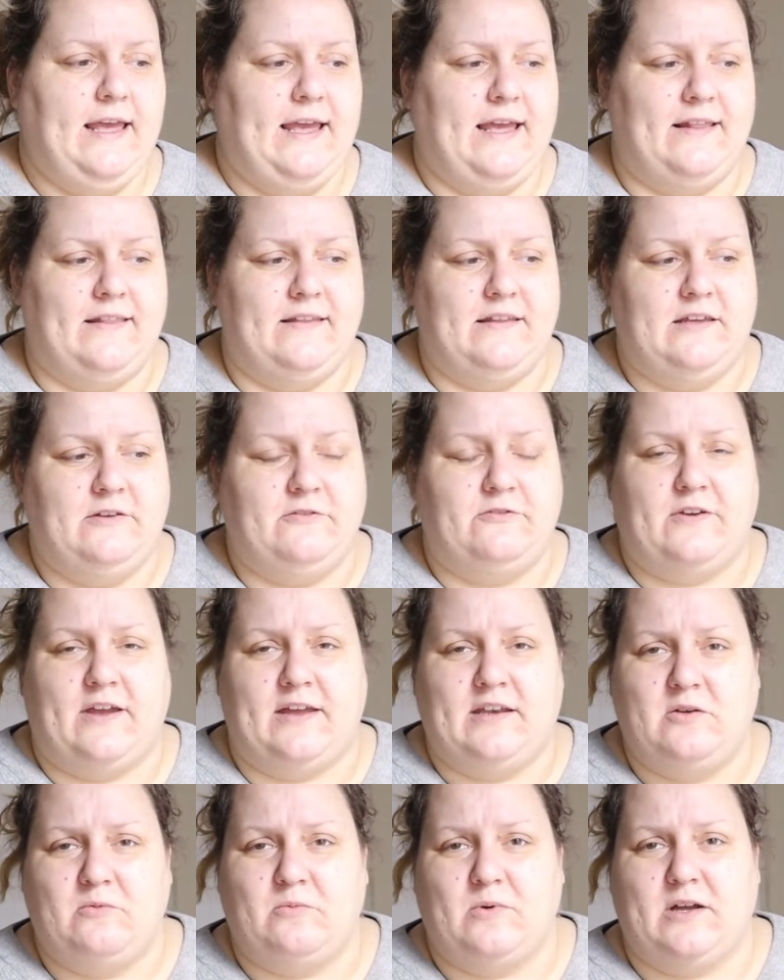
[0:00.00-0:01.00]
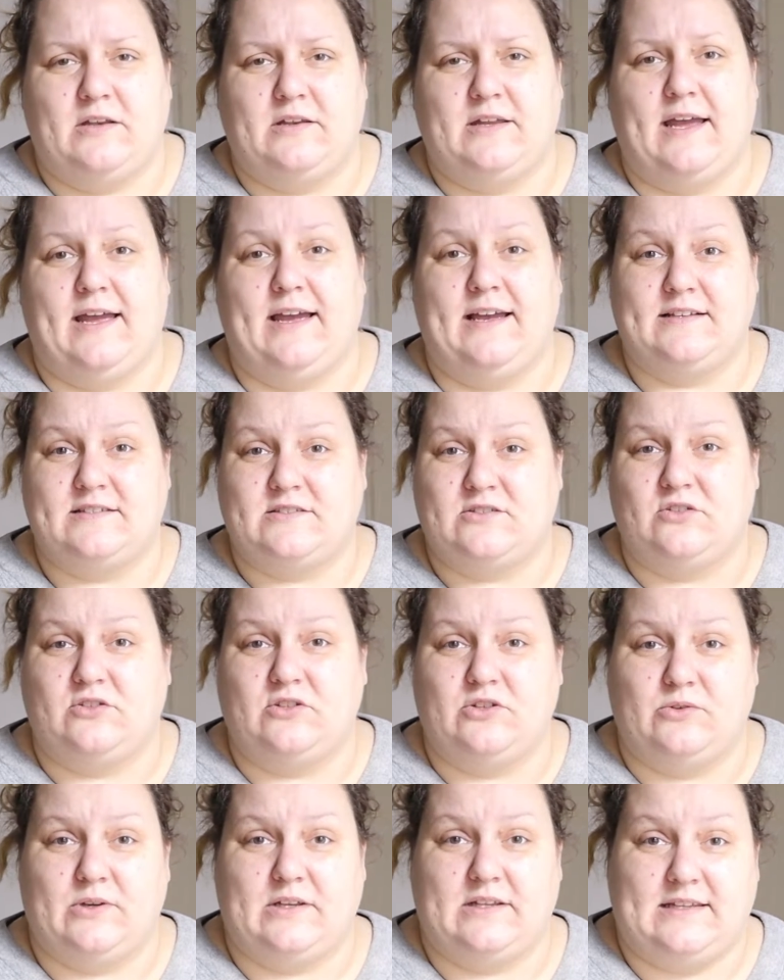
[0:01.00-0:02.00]
And if anyone has to
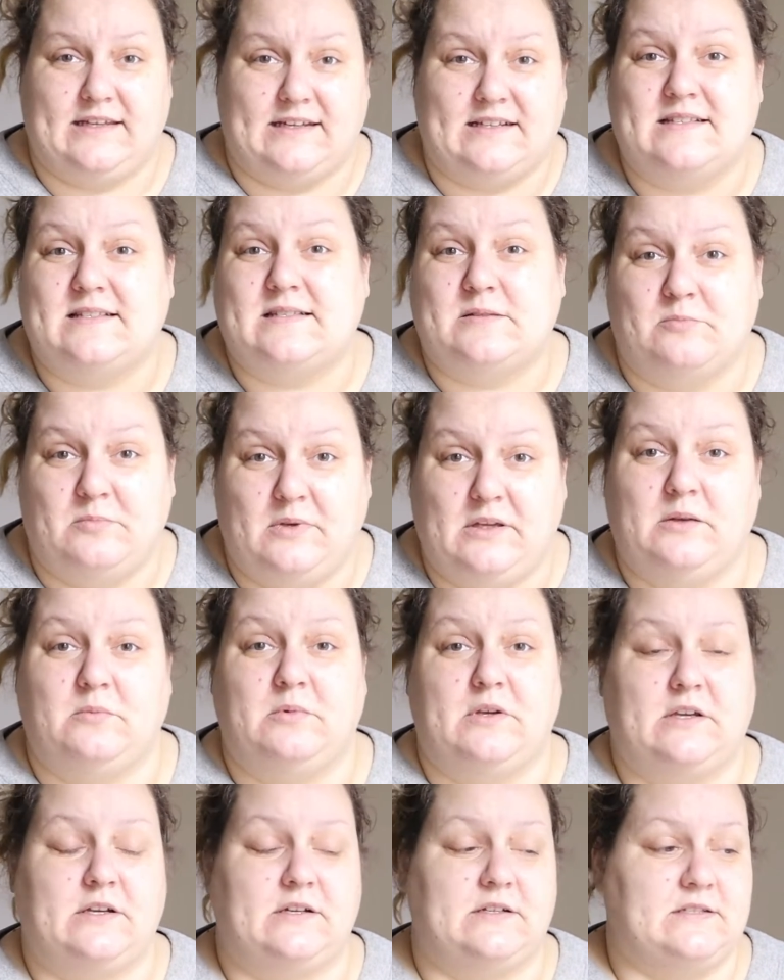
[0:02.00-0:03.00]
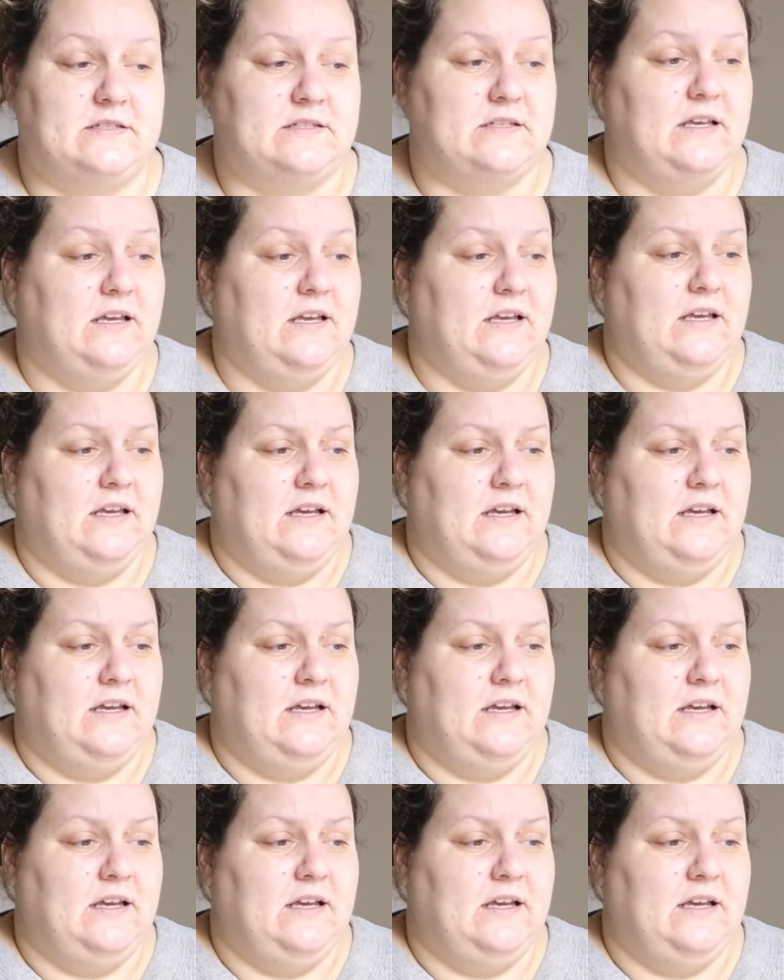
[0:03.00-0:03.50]
do it, that's me, because